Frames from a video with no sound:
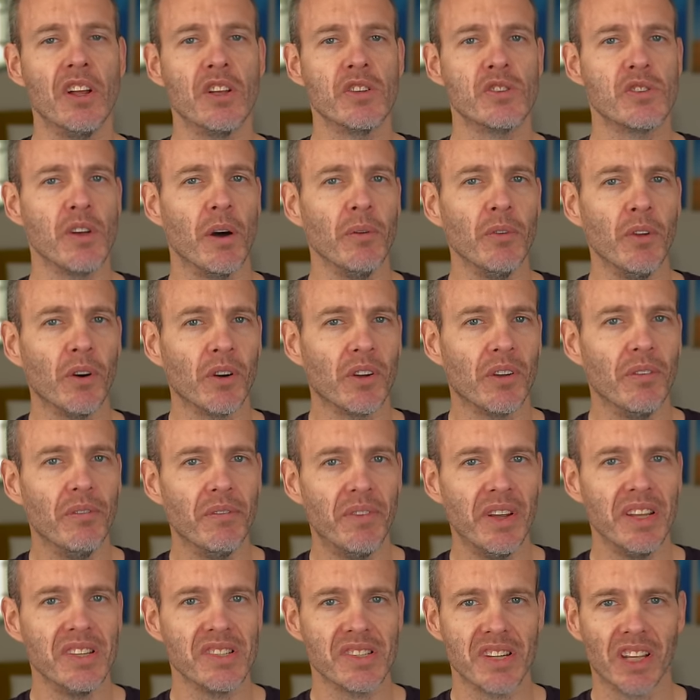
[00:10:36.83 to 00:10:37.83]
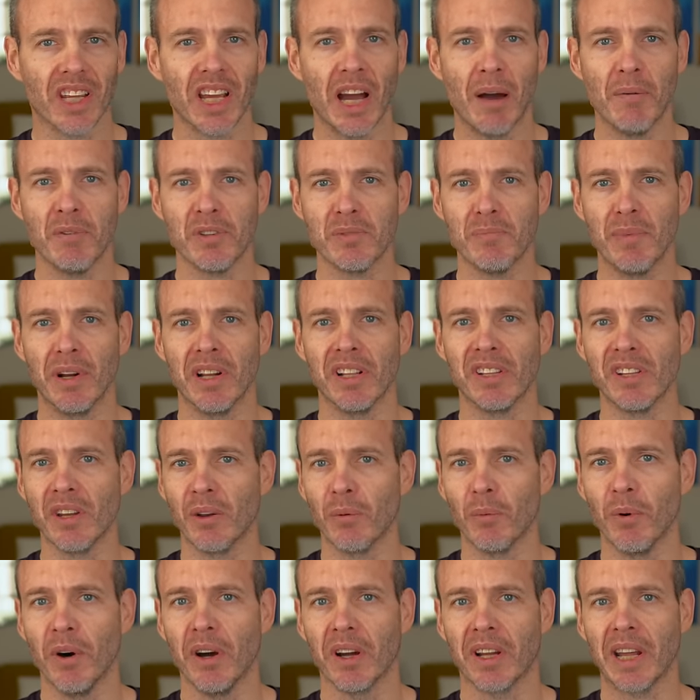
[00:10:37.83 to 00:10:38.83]
So I'm not convinced at Garmin's ability to
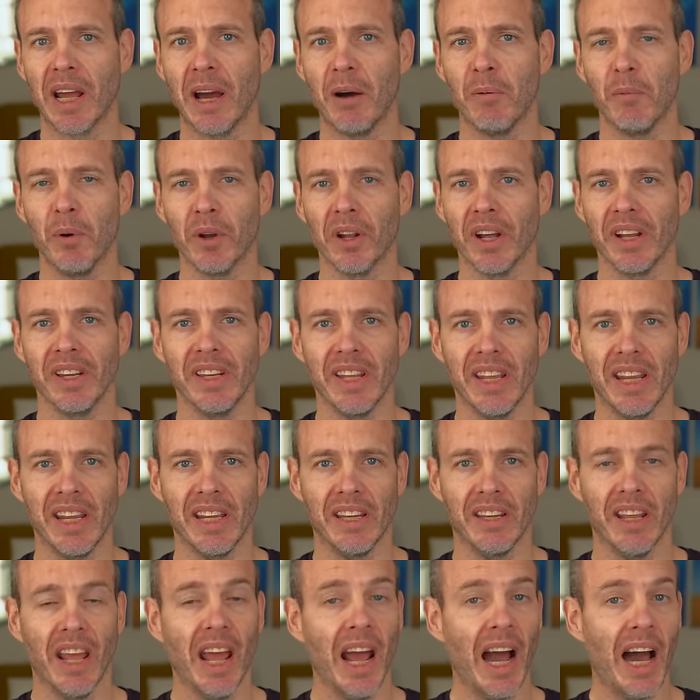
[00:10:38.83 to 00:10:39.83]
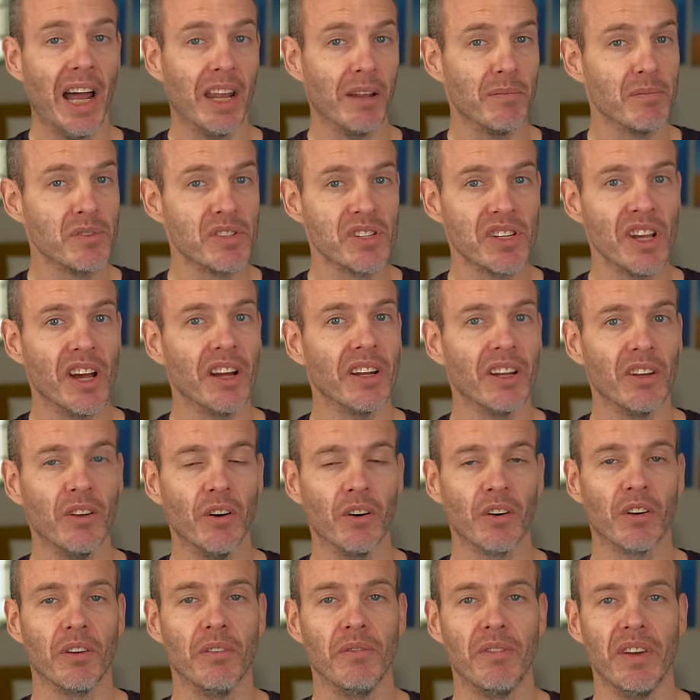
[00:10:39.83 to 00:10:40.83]
work out what I need, and I'm certainly
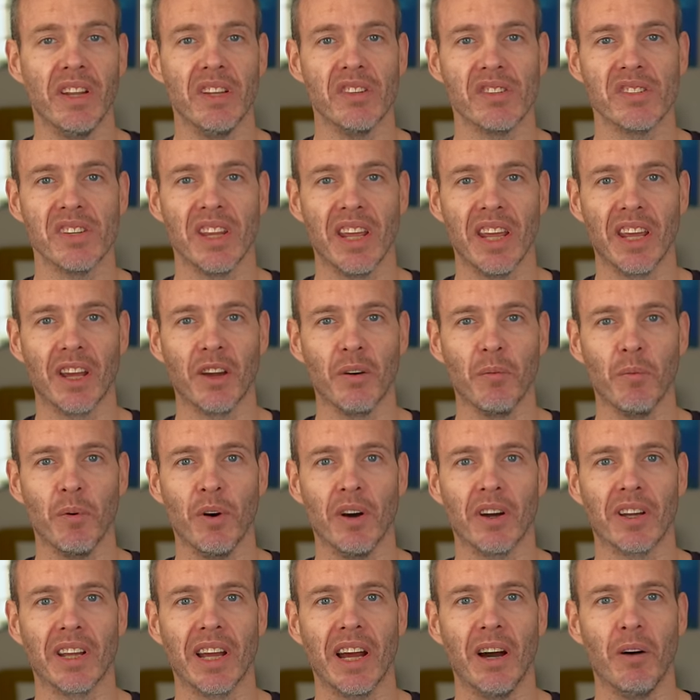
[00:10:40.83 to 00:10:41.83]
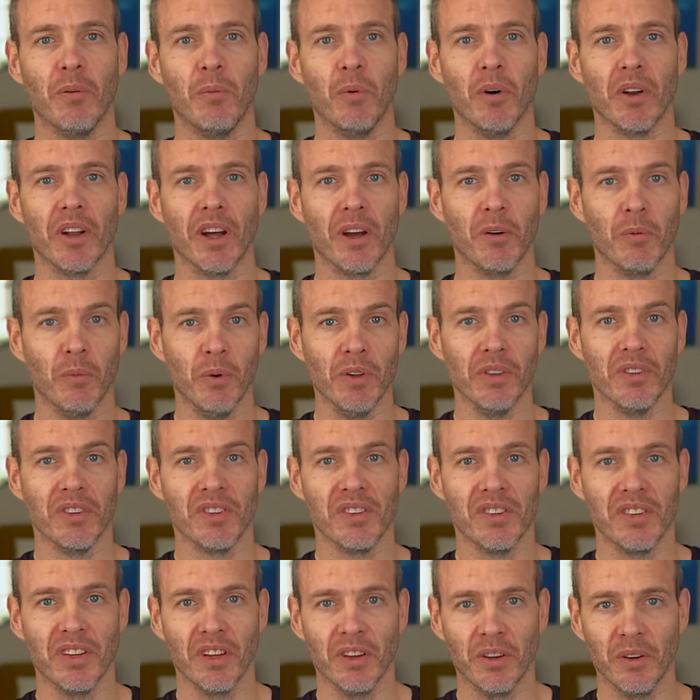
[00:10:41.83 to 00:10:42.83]
not convinced it can work out what I want
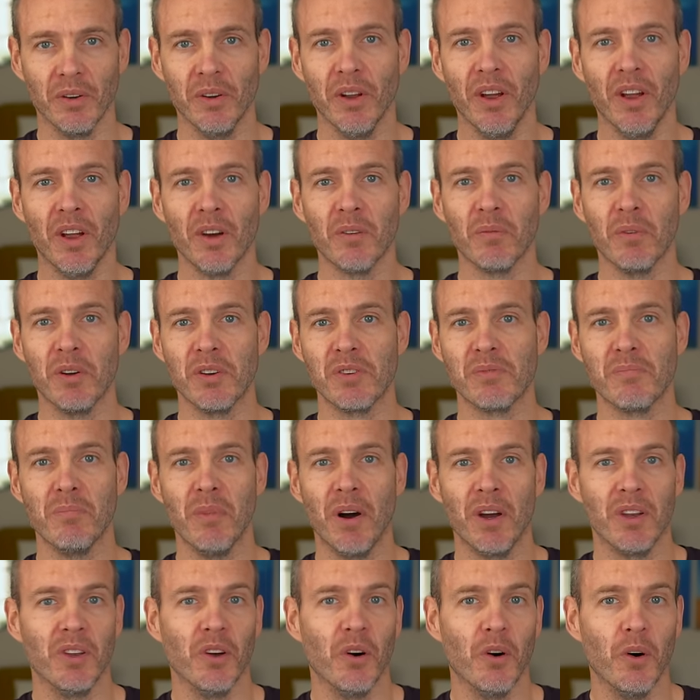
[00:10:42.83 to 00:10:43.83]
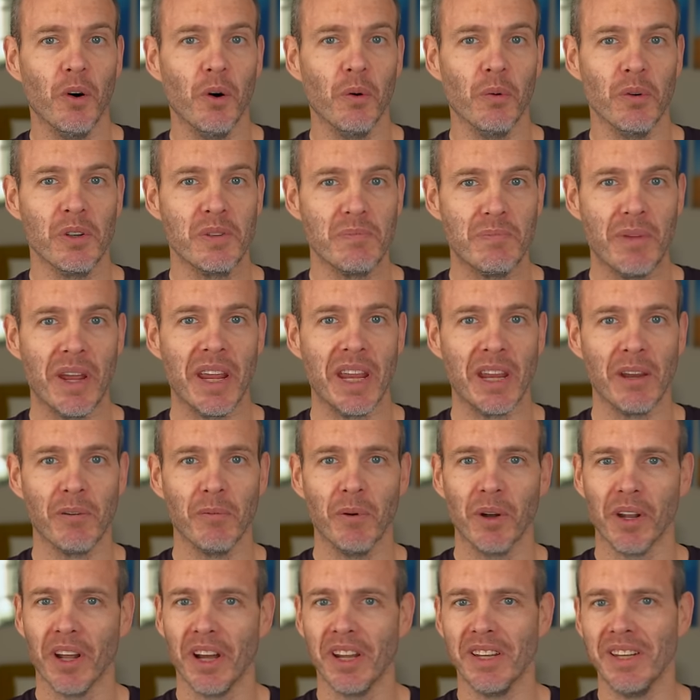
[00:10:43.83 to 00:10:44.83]
to do, which might not always be
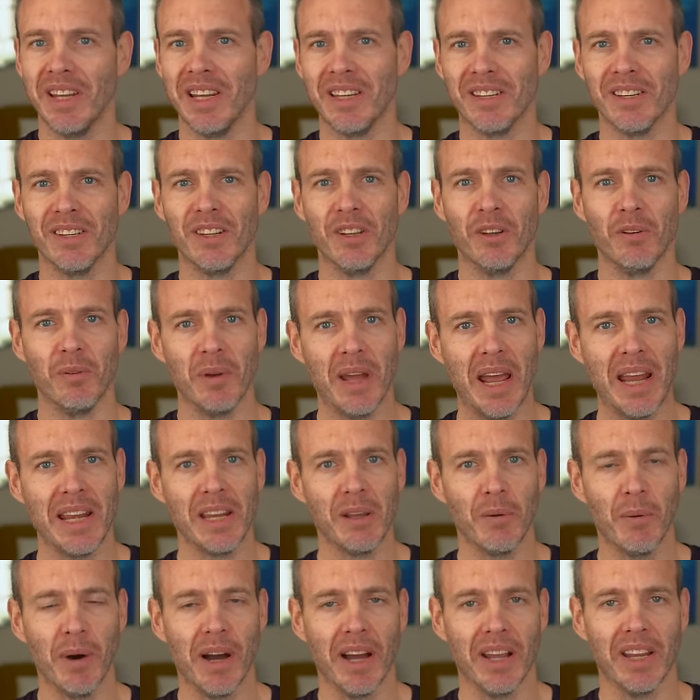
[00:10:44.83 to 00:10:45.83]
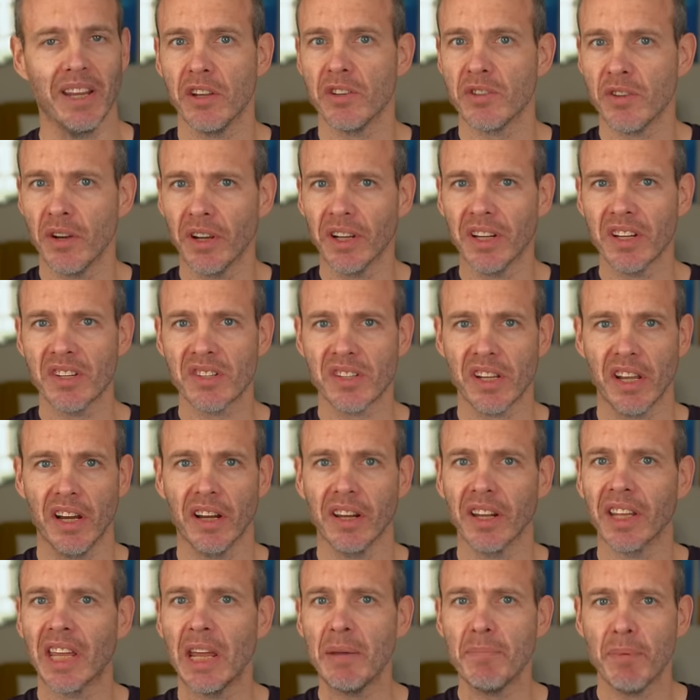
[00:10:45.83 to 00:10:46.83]
what I need to do anyway. So I'm gonna see, I'm
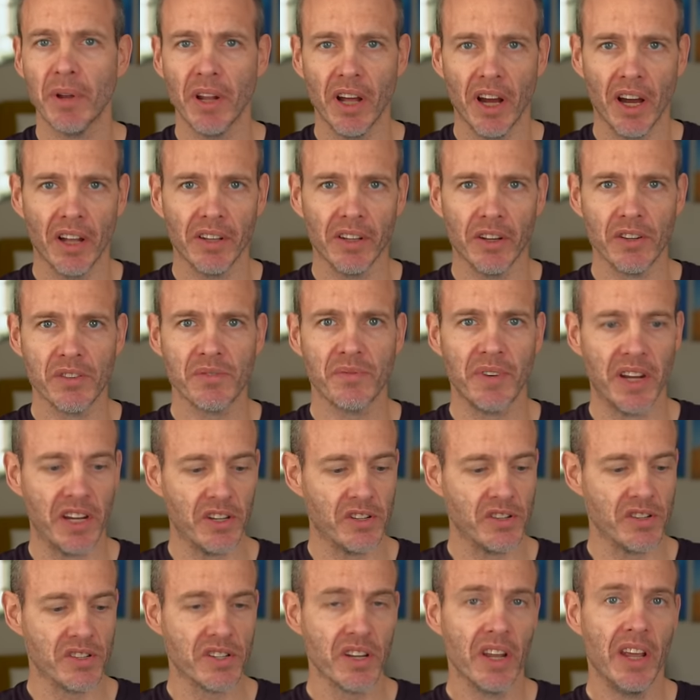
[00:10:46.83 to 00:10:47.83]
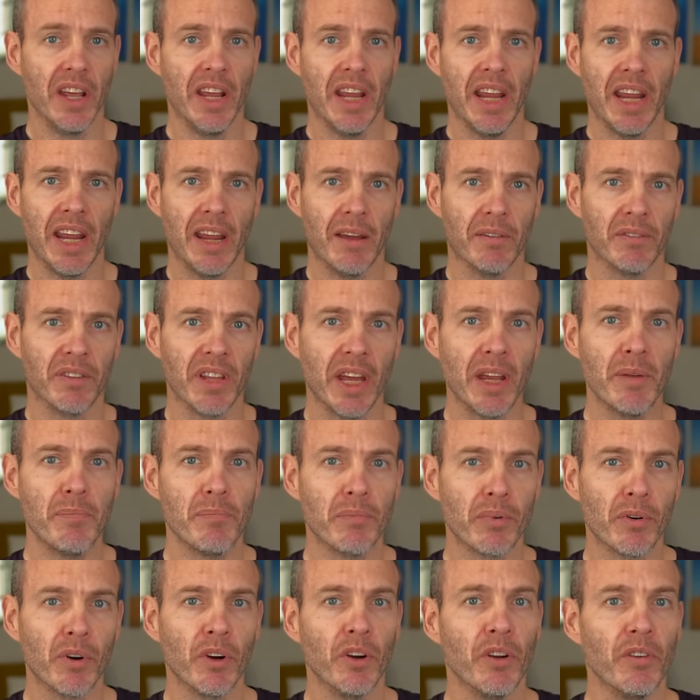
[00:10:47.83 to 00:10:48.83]
gonna keep an eye on those features. If they
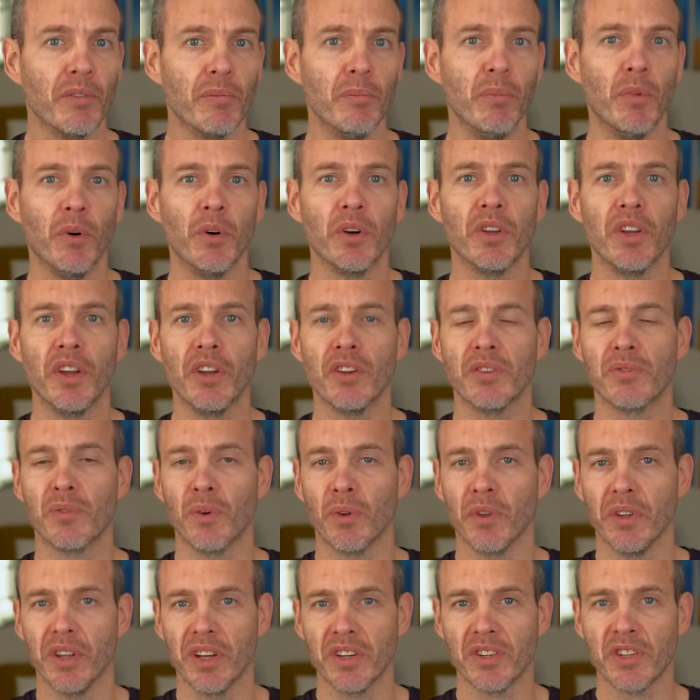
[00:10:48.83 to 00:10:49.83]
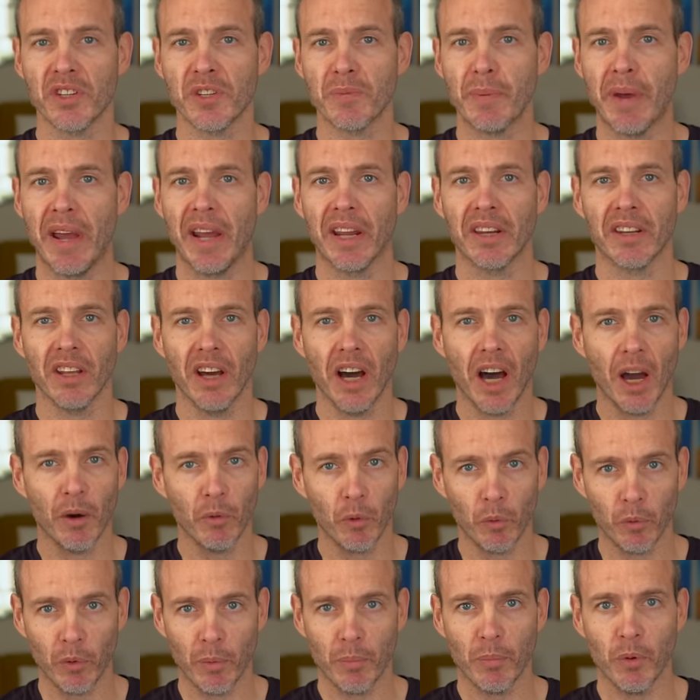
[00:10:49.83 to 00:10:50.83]
prove more useful than I suspect, I
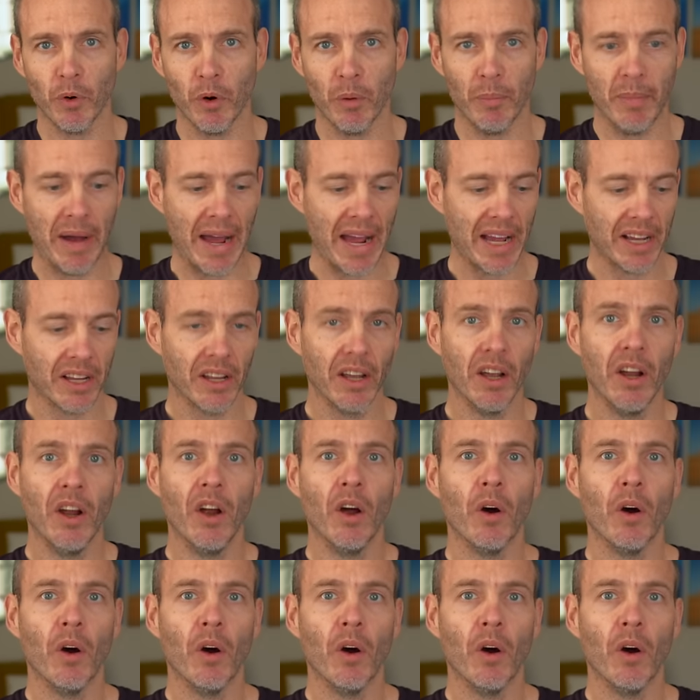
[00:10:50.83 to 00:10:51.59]
will report back.